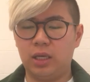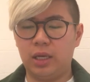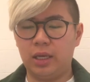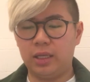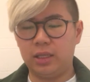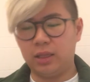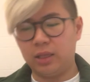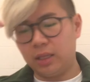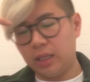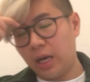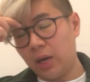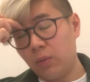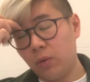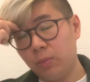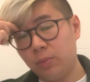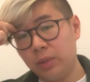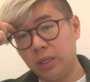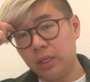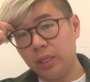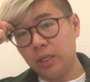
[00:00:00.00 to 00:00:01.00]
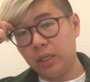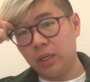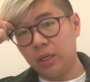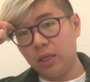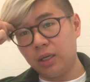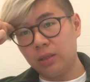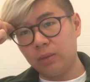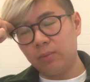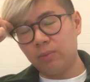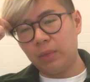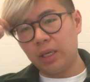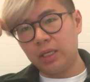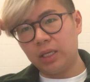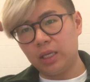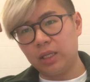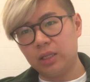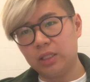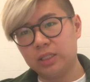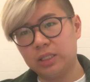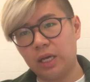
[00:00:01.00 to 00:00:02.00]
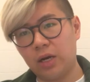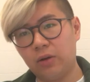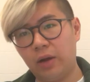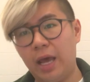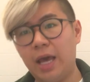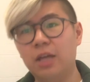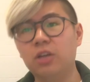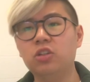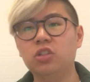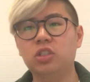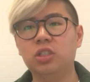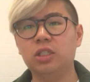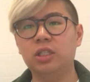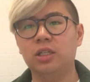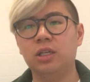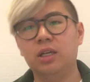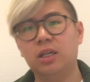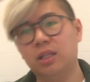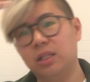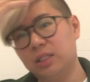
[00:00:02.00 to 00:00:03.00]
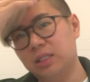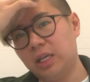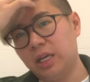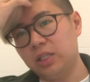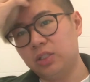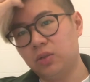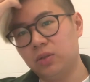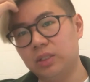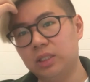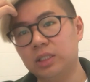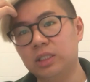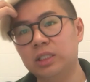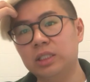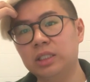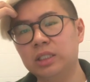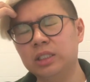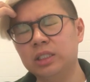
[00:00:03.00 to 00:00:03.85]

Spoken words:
and that will be making the sound NG in this case. So it's an